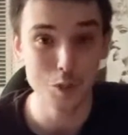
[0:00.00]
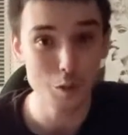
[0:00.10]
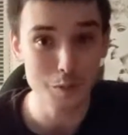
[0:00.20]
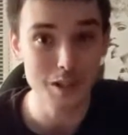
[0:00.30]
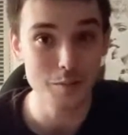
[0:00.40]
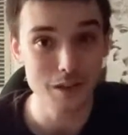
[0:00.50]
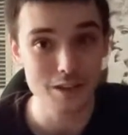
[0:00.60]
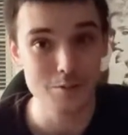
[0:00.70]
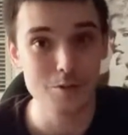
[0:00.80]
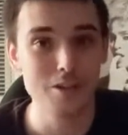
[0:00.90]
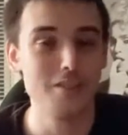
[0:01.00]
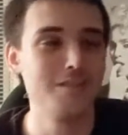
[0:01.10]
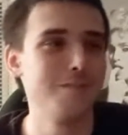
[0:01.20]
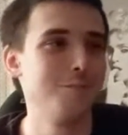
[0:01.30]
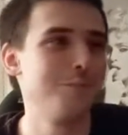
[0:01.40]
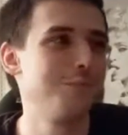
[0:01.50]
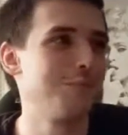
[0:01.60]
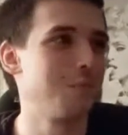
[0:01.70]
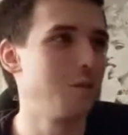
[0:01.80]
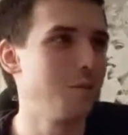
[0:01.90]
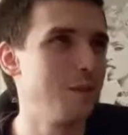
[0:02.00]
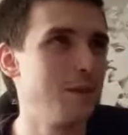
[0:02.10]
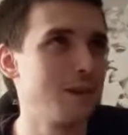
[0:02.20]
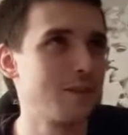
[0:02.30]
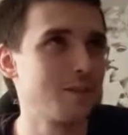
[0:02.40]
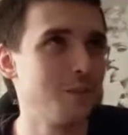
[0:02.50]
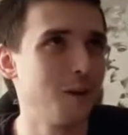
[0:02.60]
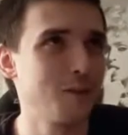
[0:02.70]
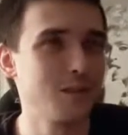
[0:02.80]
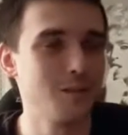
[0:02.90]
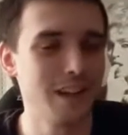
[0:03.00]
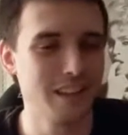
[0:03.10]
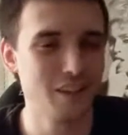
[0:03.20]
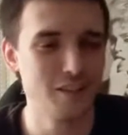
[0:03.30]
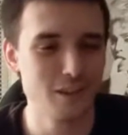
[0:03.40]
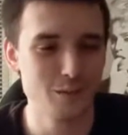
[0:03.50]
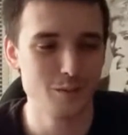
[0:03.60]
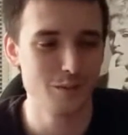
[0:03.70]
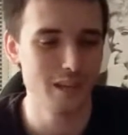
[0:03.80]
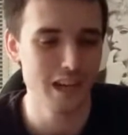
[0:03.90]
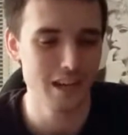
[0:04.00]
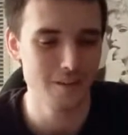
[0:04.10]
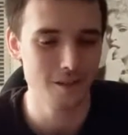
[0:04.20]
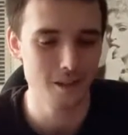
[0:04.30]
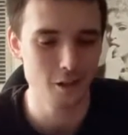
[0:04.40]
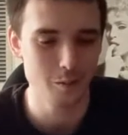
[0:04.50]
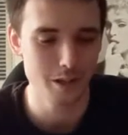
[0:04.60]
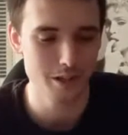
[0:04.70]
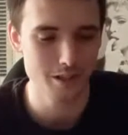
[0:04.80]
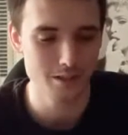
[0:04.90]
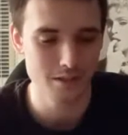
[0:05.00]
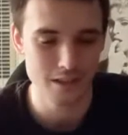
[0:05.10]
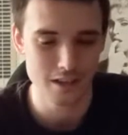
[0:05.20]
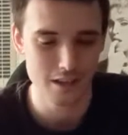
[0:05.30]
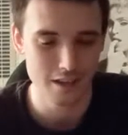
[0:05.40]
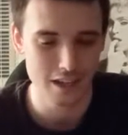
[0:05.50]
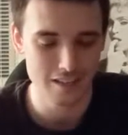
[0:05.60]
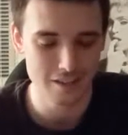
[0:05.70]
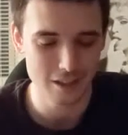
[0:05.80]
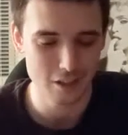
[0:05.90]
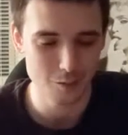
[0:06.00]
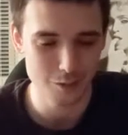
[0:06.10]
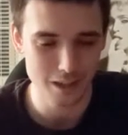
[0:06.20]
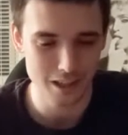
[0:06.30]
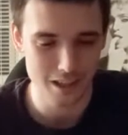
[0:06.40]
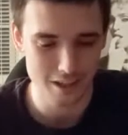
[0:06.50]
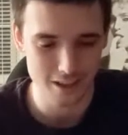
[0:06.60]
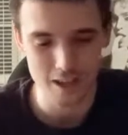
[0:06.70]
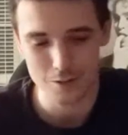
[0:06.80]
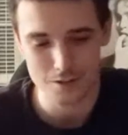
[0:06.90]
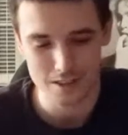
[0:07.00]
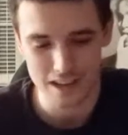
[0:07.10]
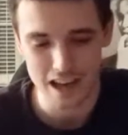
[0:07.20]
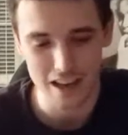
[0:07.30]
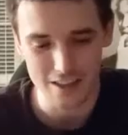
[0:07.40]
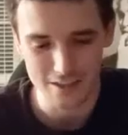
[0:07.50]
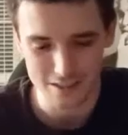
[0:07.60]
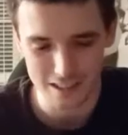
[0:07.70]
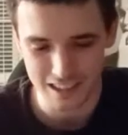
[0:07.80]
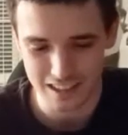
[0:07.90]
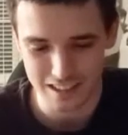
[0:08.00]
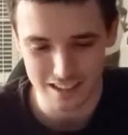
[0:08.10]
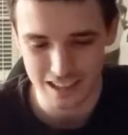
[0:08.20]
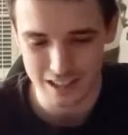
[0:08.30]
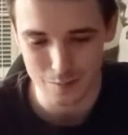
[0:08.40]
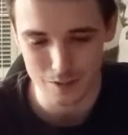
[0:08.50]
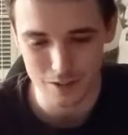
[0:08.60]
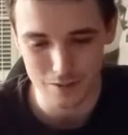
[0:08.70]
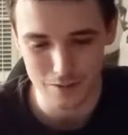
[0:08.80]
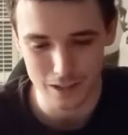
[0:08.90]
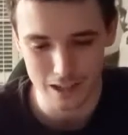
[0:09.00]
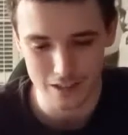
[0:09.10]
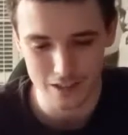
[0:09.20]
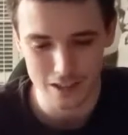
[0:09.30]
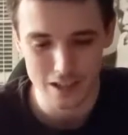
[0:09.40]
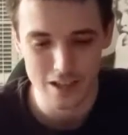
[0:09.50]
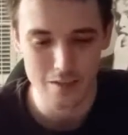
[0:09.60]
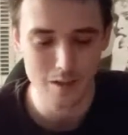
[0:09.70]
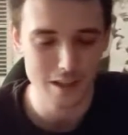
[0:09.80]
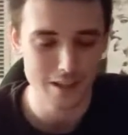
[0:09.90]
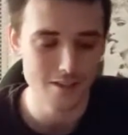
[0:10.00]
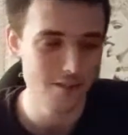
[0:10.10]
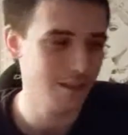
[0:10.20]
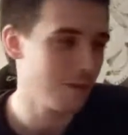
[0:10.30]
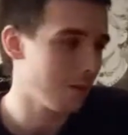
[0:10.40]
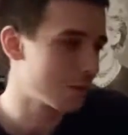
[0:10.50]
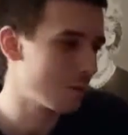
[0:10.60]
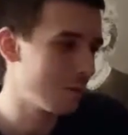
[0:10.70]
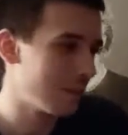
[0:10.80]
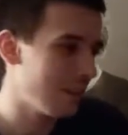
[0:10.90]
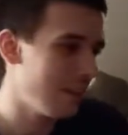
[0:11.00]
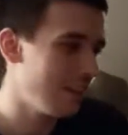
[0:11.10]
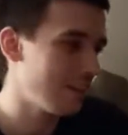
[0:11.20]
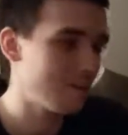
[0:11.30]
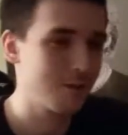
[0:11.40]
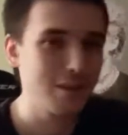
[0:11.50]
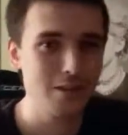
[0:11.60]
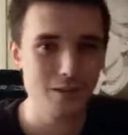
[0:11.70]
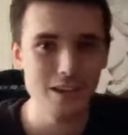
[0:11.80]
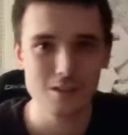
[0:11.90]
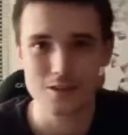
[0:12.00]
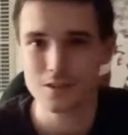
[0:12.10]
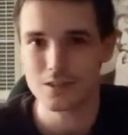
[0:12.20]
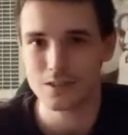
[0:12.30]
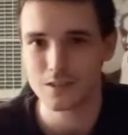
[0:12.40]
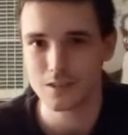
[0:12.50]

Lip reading: will be the best one, will be the best Marvel Cinematic Universe movie. I really hope it is. I really hope they kick Thanos' ass and get some good revenge, because ultimately they're the Avengers.